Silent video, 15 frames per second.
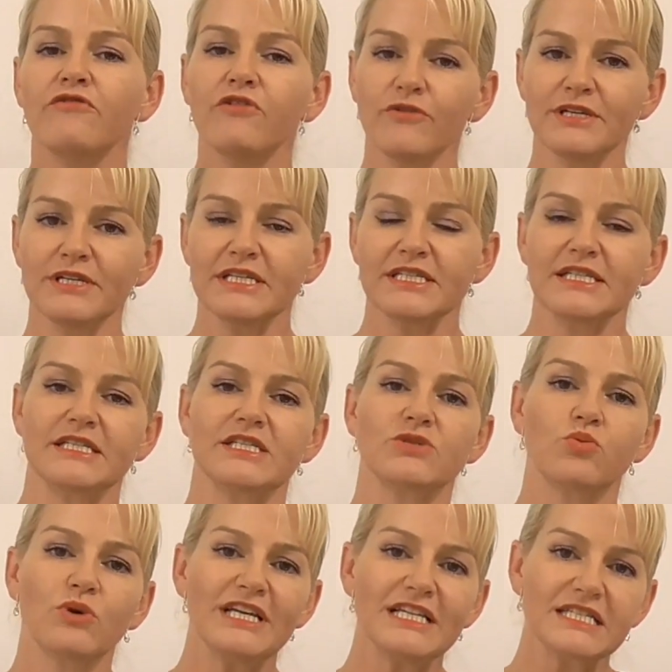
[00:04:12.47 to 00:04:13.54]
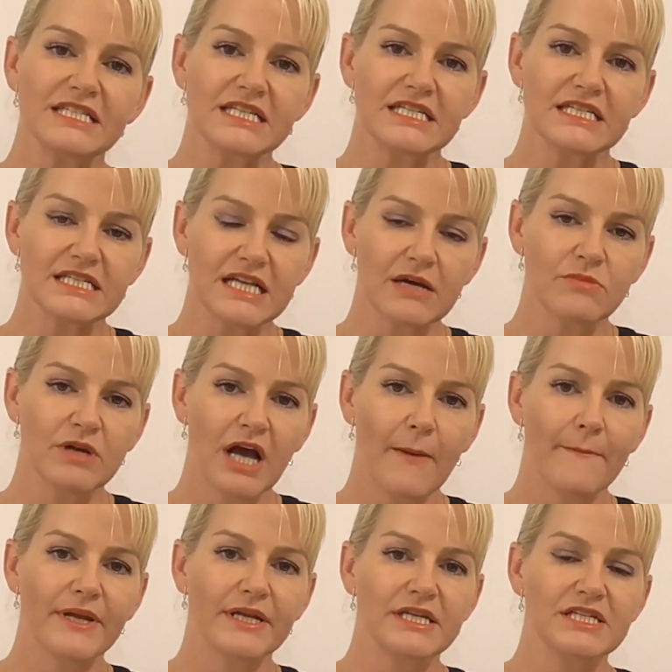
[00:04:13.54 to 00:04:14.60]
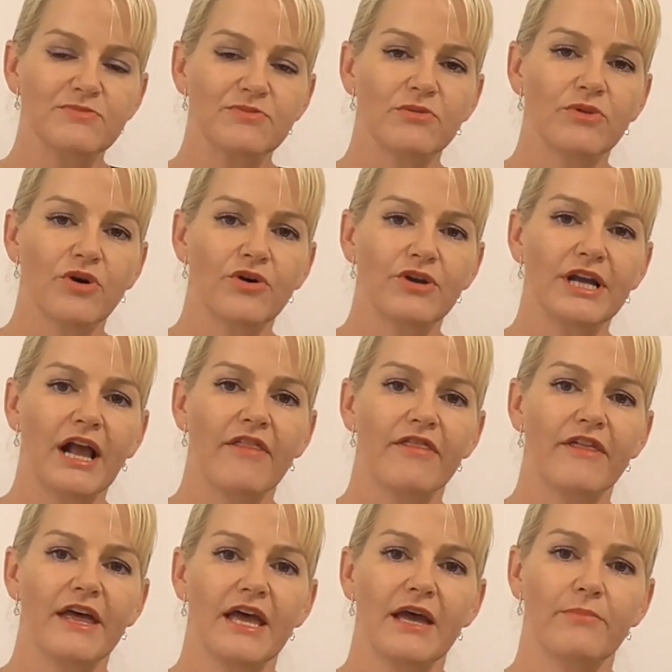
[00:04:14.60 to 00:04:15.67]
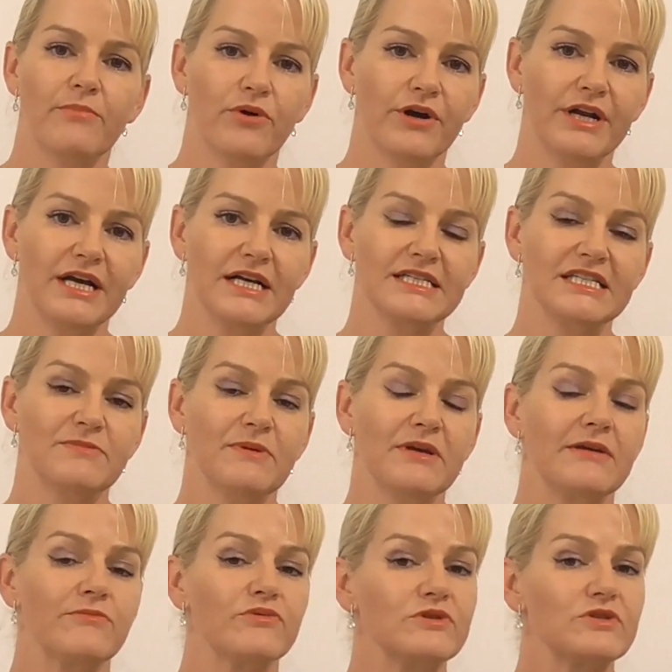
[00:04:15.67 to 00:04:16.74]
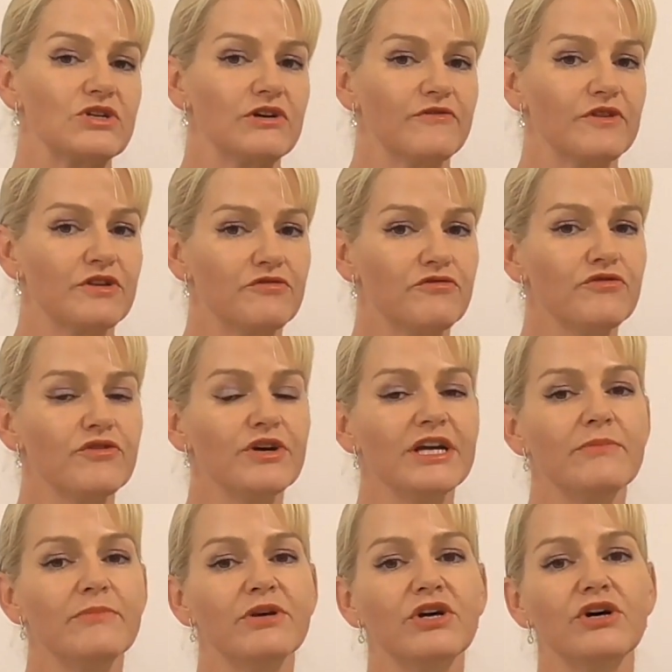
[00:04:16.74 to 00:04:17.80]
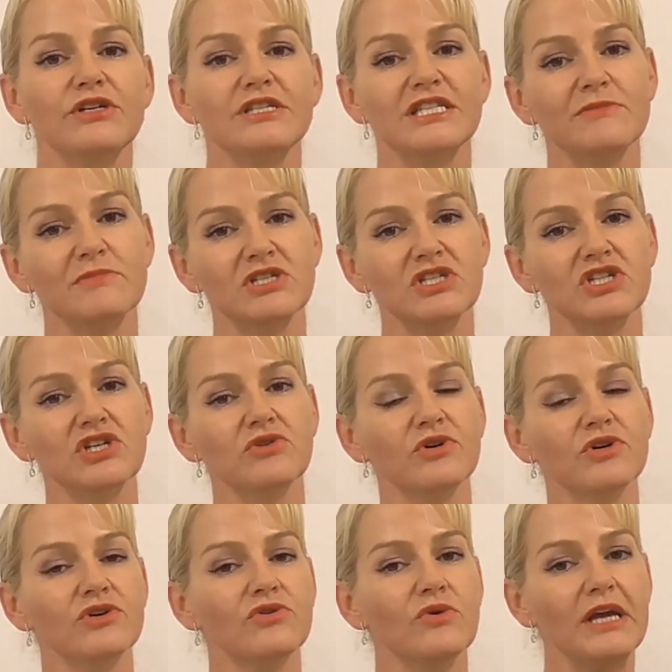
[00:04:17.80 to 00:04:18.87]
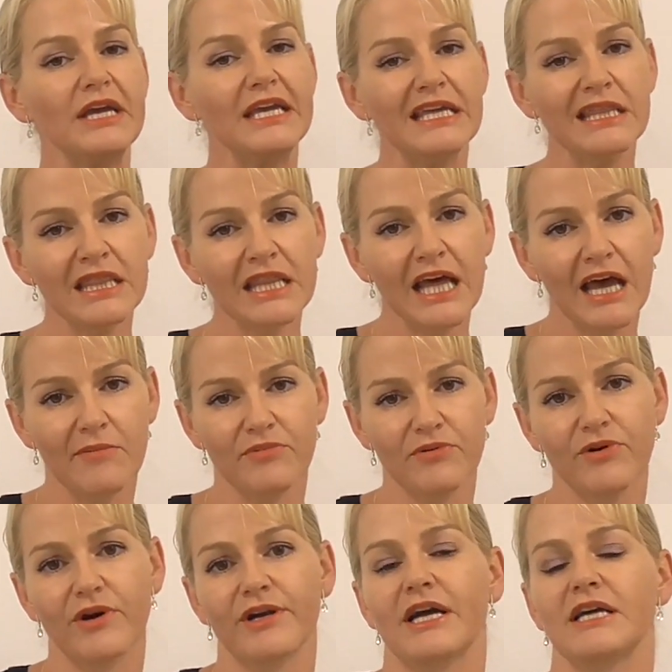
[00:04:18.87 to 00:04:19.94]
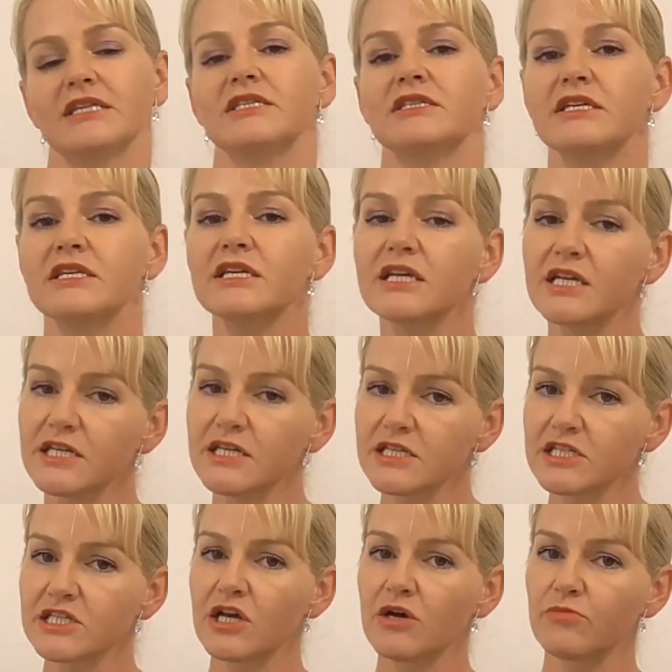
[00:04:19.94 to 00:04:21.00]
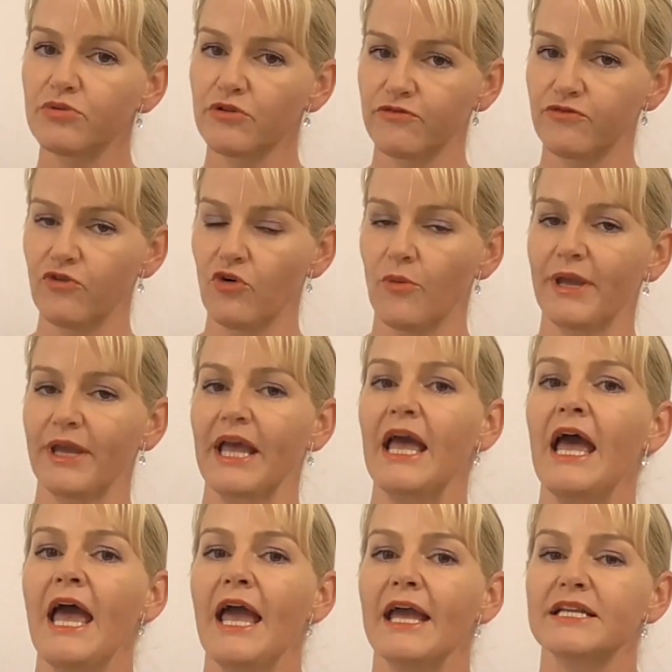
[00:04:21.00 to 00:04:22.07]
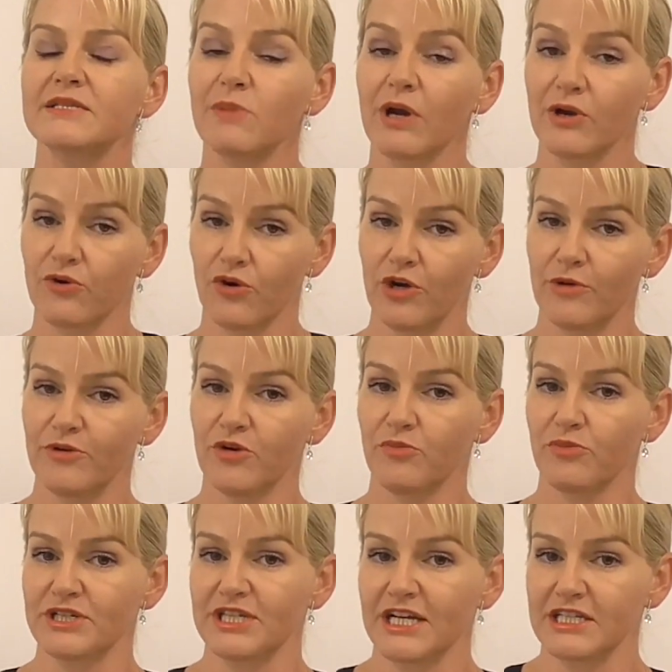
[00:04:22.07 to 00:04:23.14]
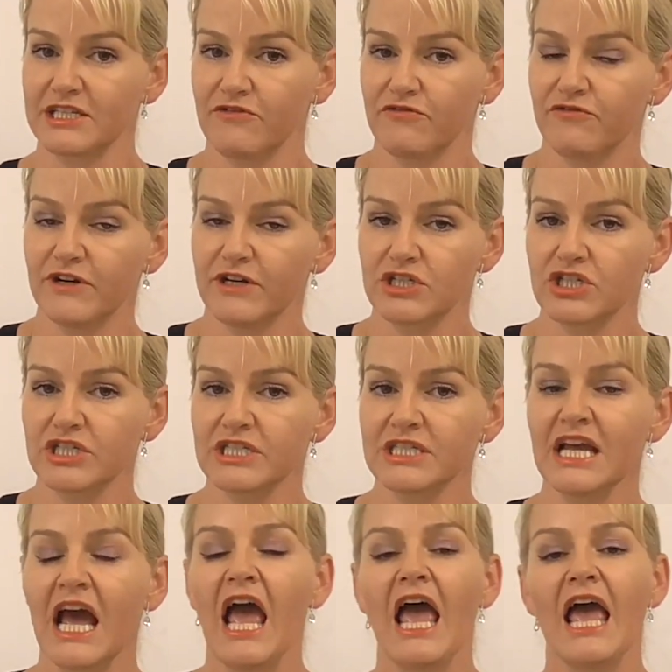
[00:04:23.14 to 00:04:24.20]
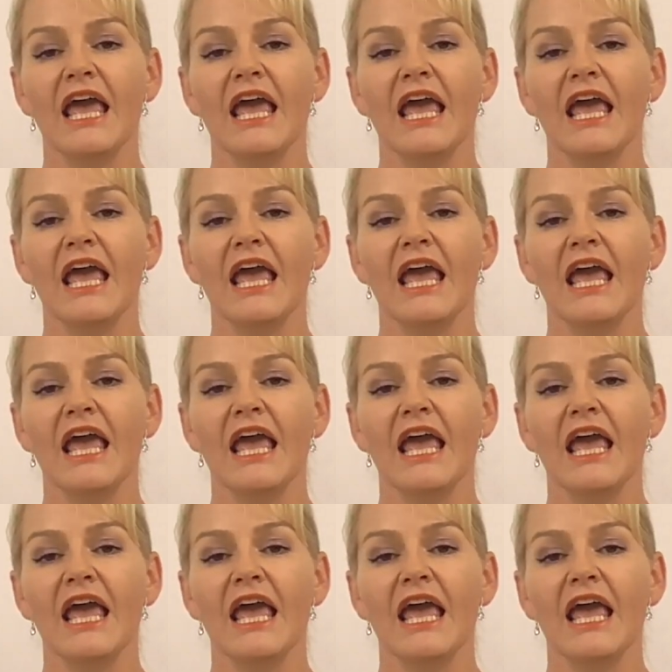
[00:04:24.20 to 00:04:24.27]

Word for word: For instance, we see some companies promoting their products as being preservative free because the material in that product that is performing its microbial protective function